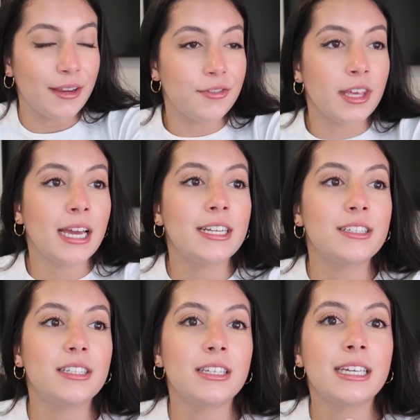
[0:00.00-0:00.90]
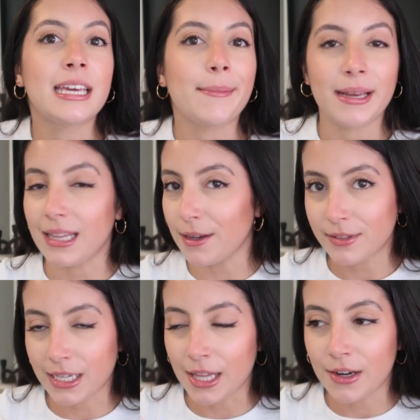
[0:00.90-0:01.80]
i feel like i just need to like get my life
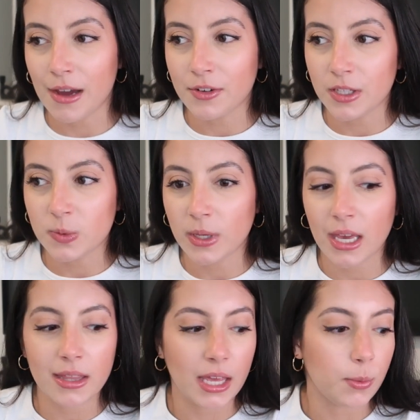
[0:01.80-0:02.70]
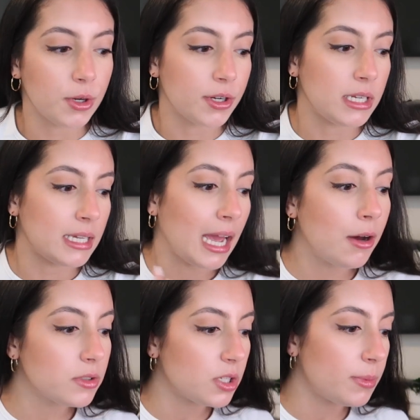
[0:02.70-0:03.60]
together after this weekend like we are eating
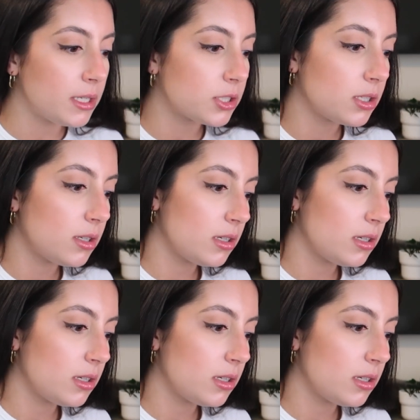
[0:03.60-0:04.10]
out so much